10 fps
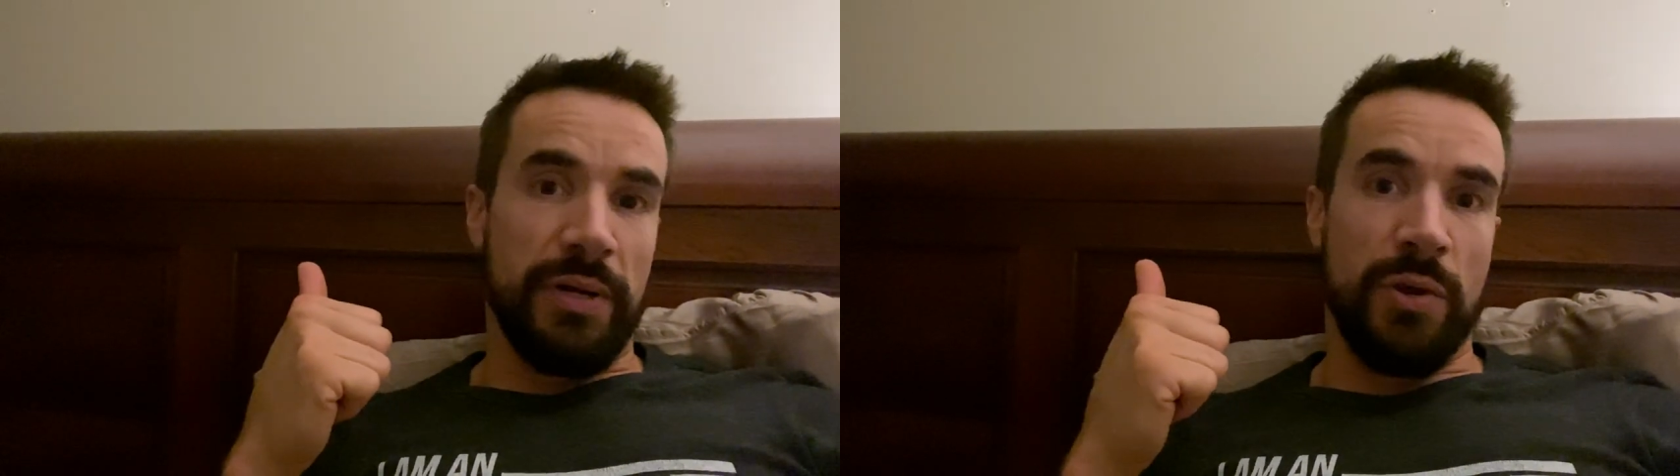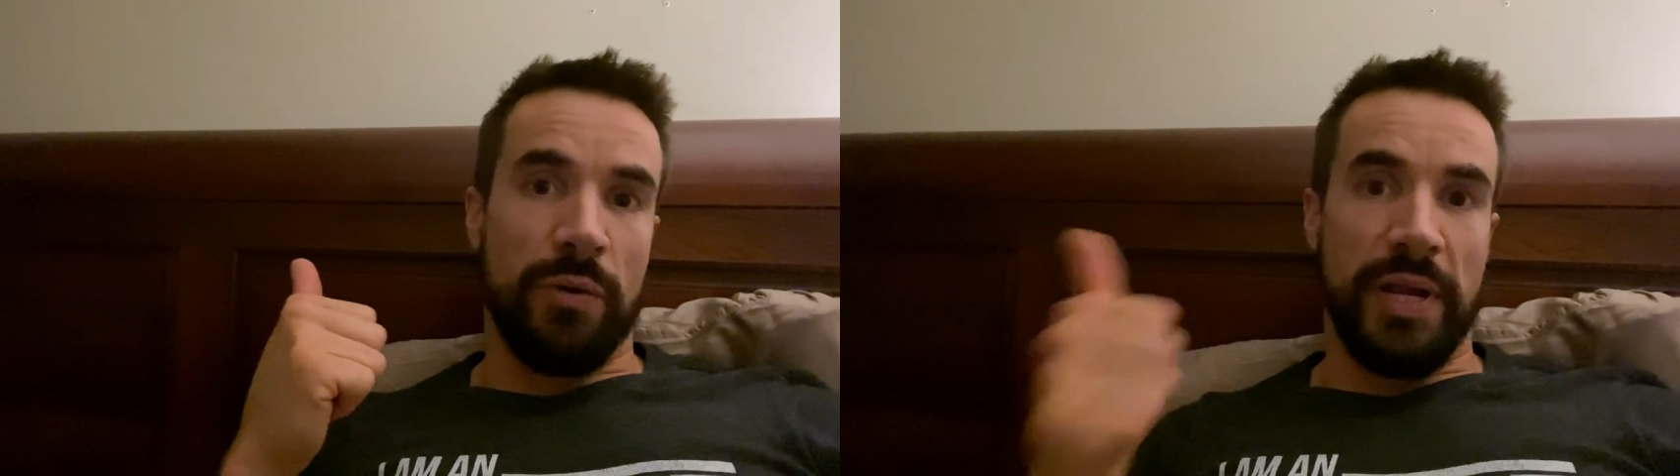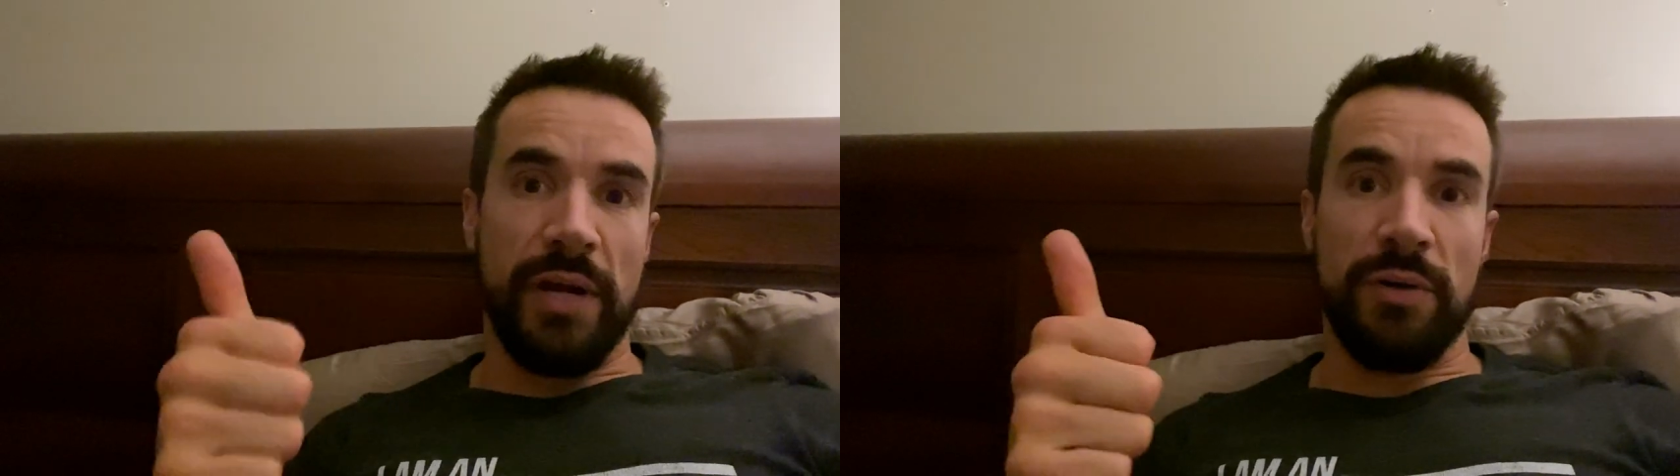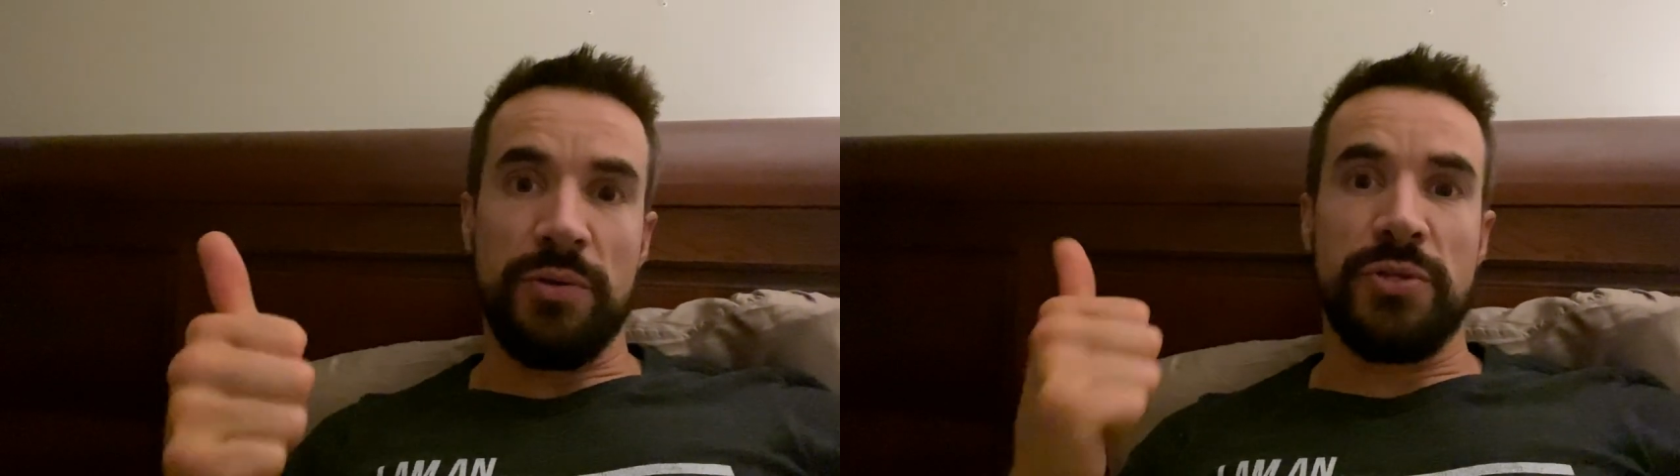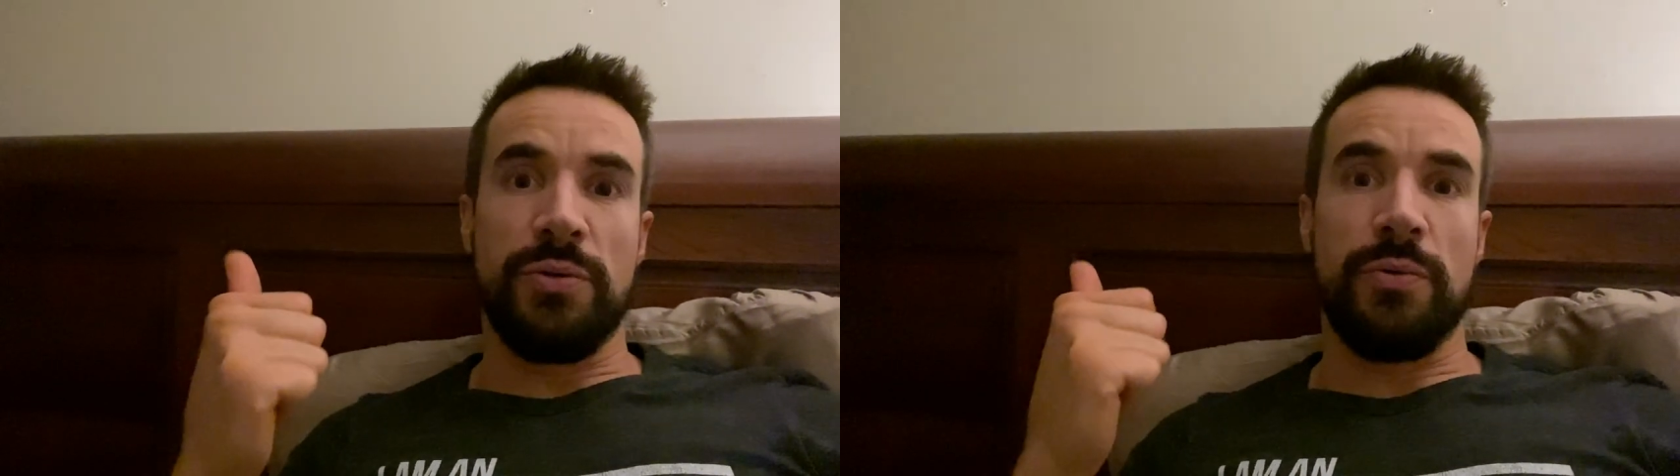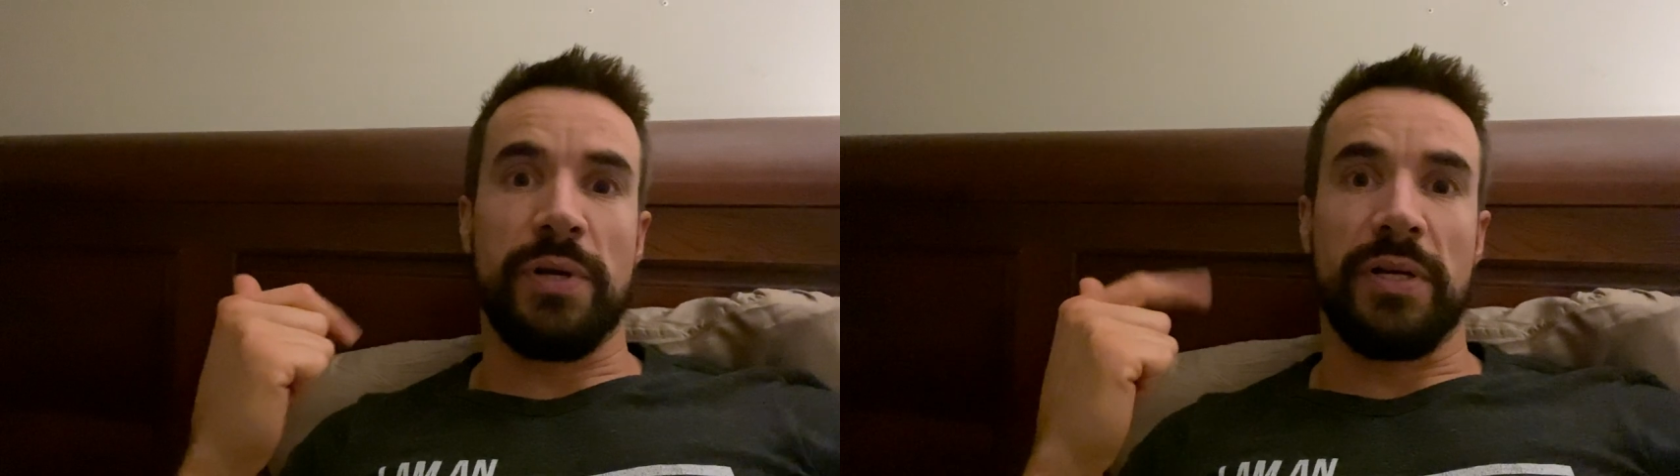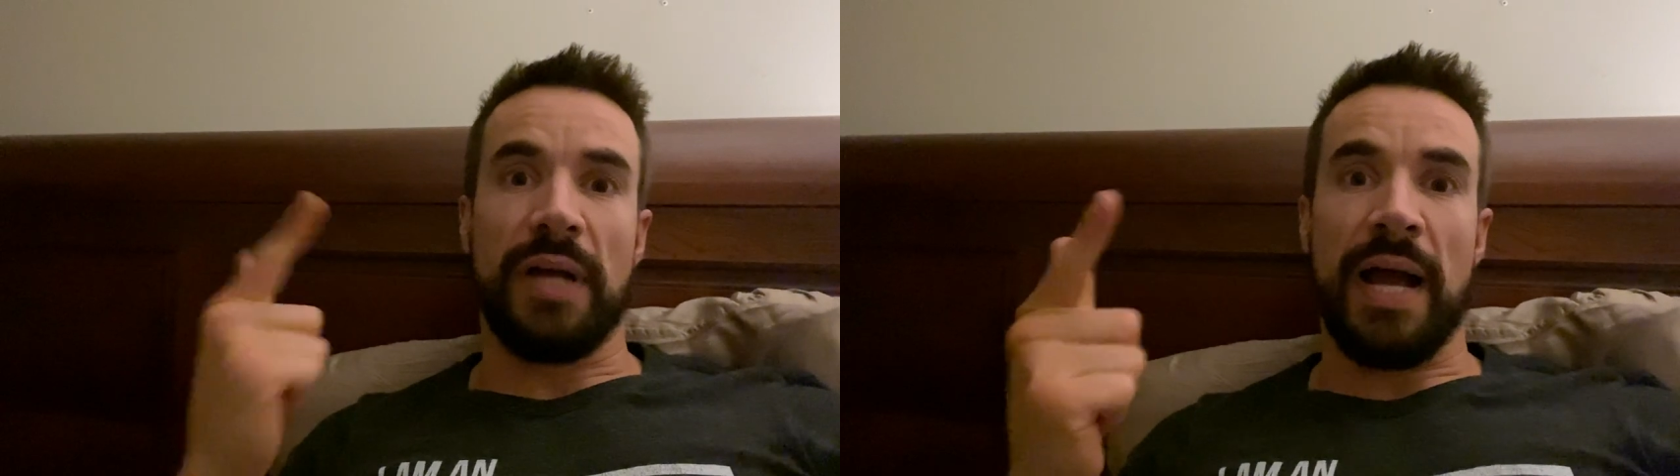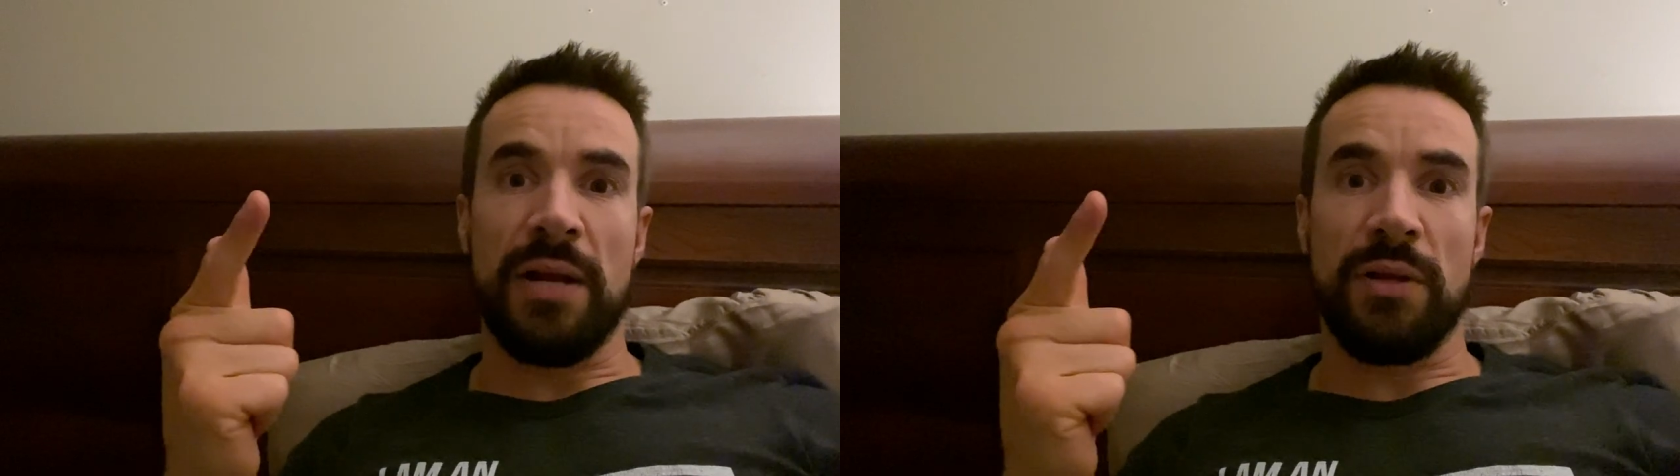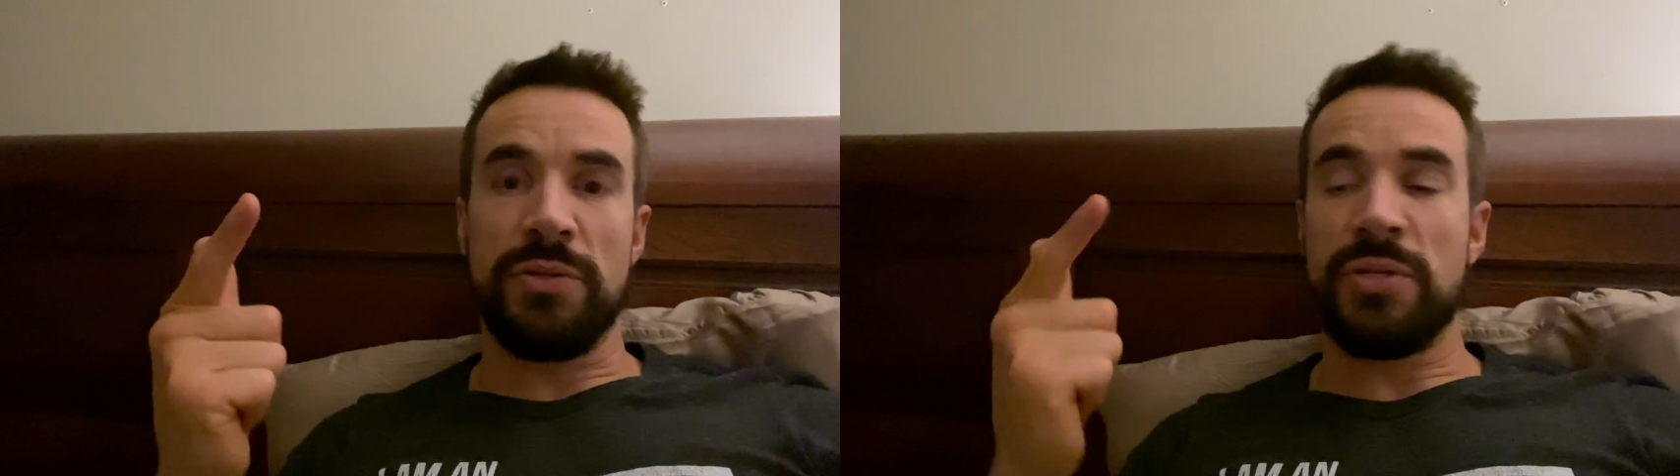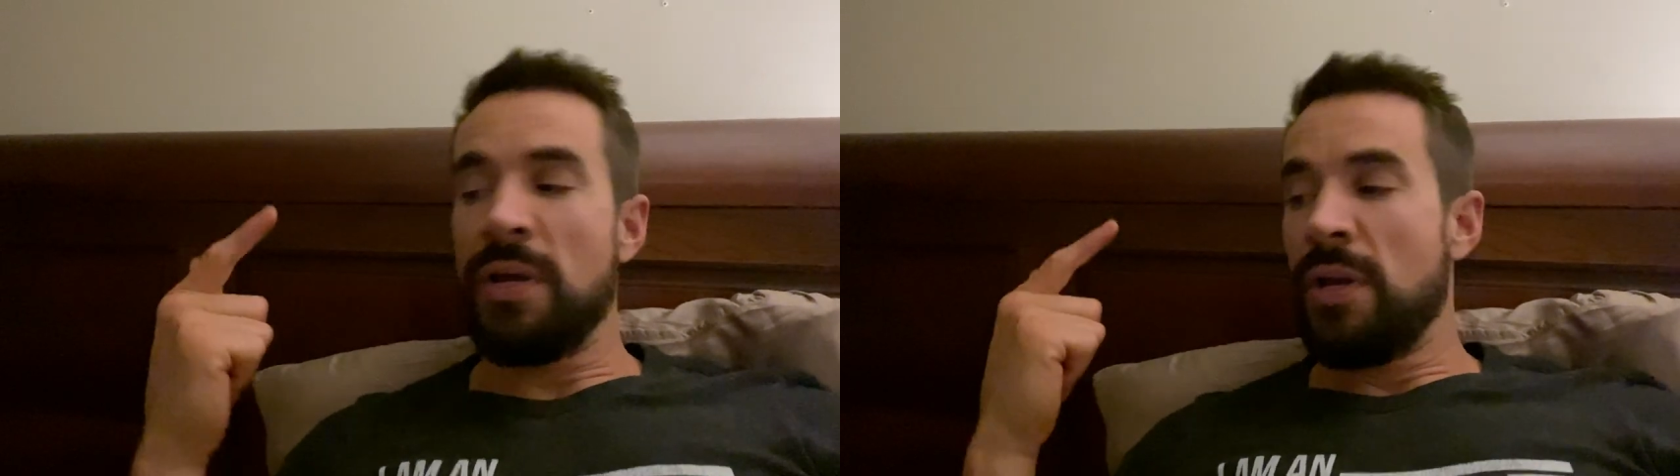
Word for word: your heroes, who are your idols,